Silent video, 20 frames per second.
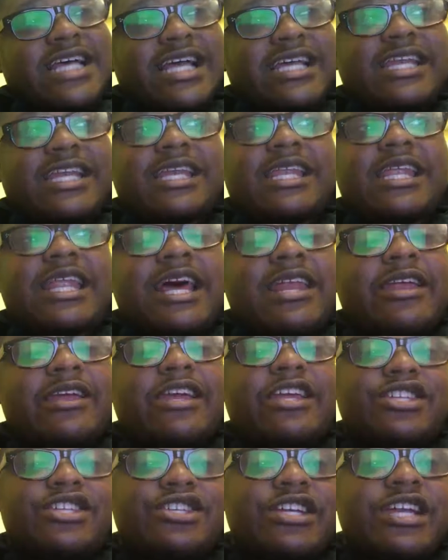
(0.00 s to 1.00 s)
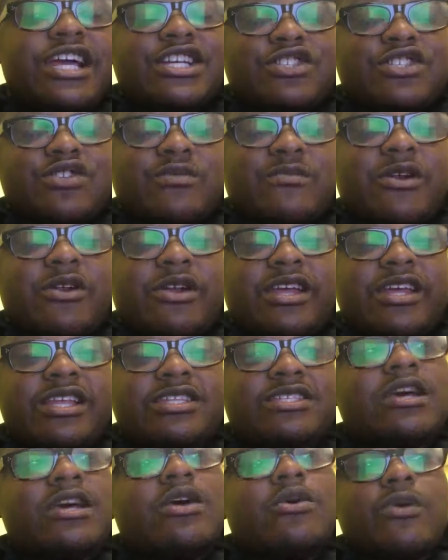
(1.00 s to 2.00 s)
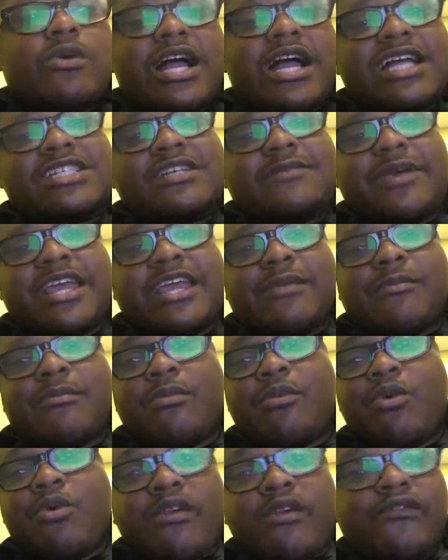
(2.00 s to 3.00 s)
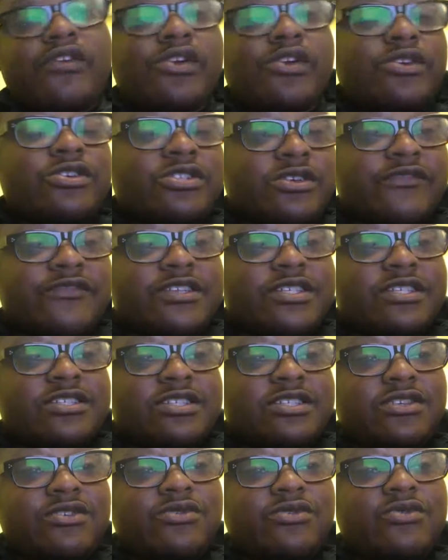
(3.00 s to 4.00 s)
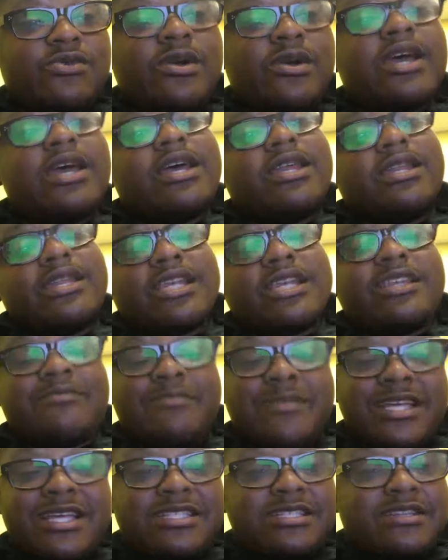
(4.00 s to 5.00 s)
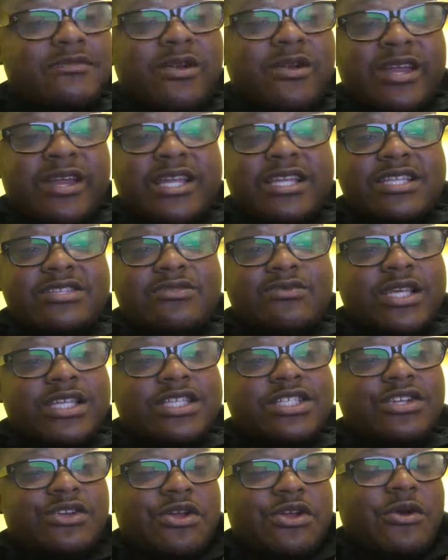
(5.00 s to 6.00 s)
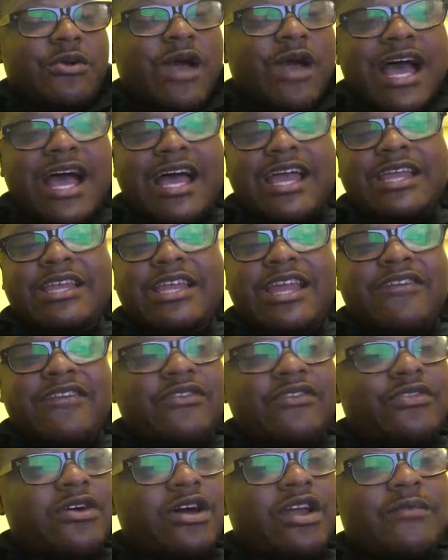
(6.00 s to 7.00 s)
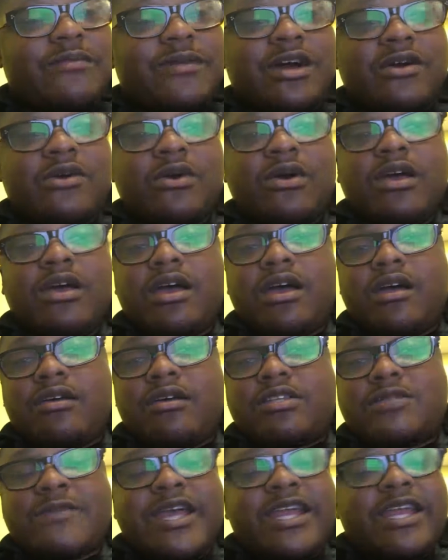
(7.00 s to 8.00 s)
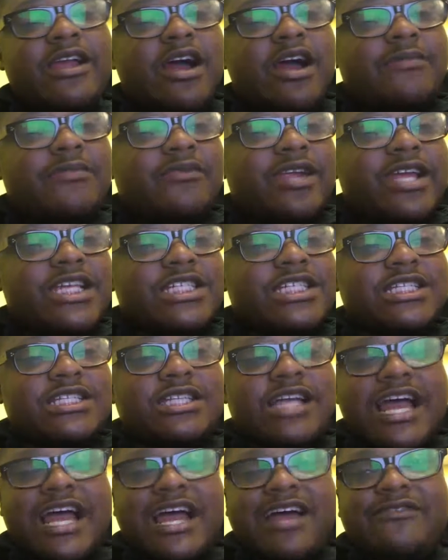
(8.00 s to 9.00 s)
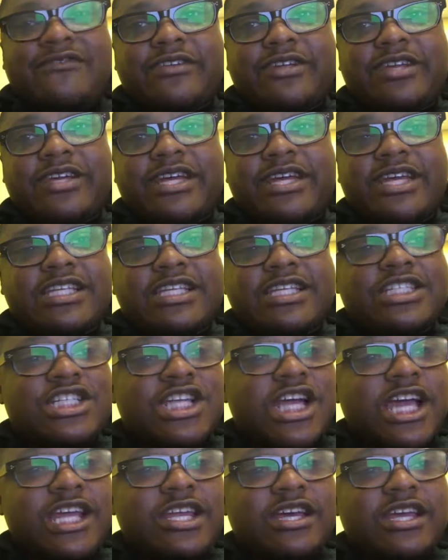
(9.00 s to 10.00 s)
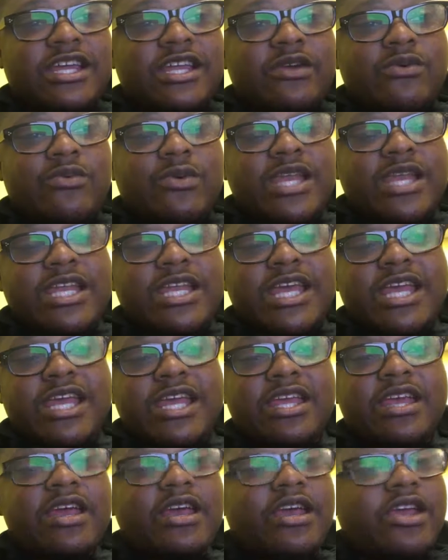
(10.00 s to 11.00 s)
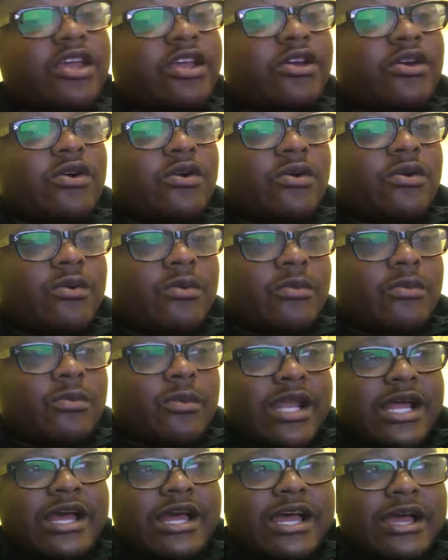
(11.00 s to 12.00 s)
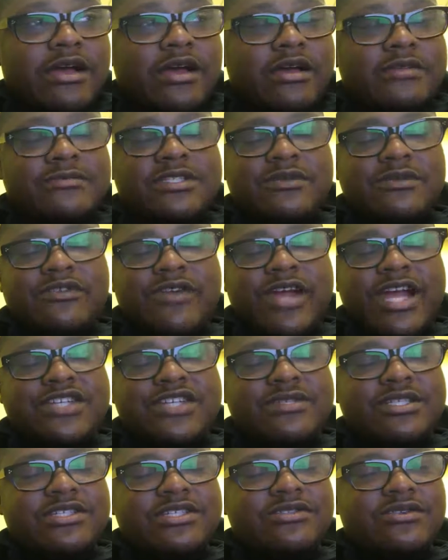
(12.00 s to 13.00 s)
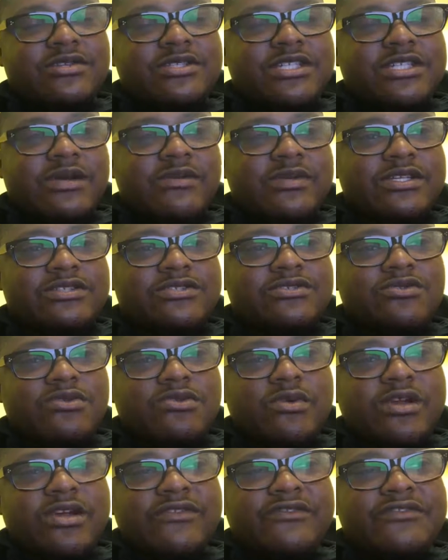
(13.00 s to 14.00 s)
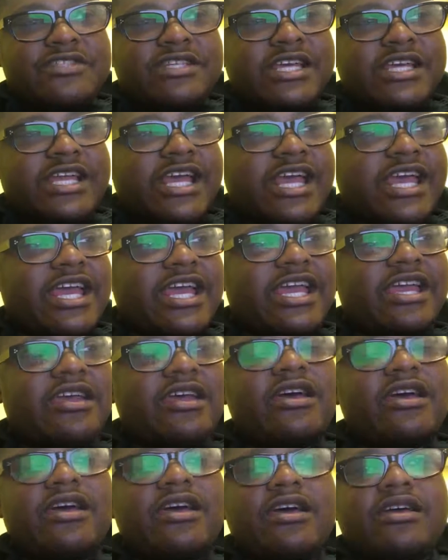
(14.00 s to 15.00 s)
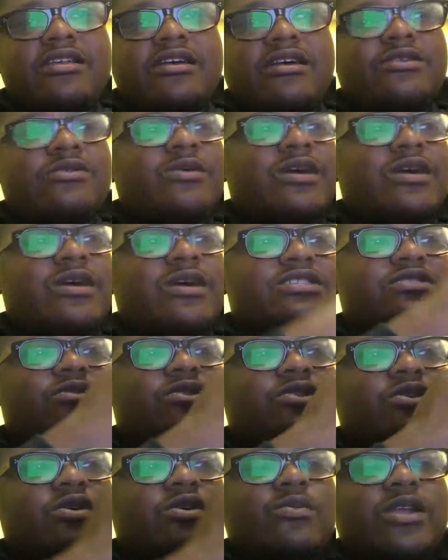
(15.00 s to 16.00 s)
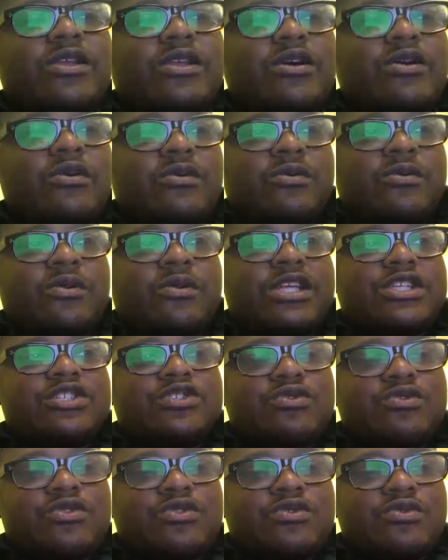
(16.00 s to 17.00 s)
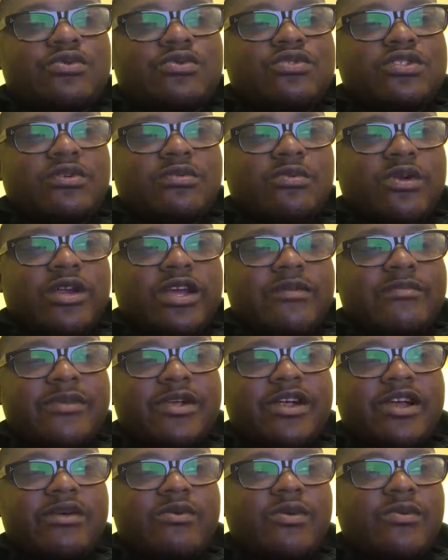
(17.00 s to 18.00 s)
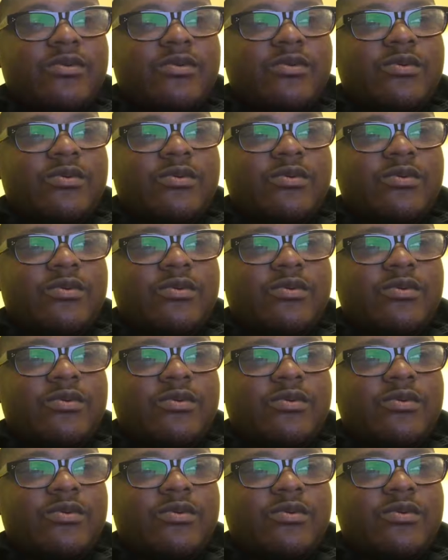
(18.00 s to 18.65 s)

Exactly. And a lot of international markets will actually pay more for your services too than domestic markets, which, I never thought about expanding operations to Africa and China. And then one day, when some graduate students that I went to school with said, "Hey, Dr. Wise, we know that you do some work in America. We want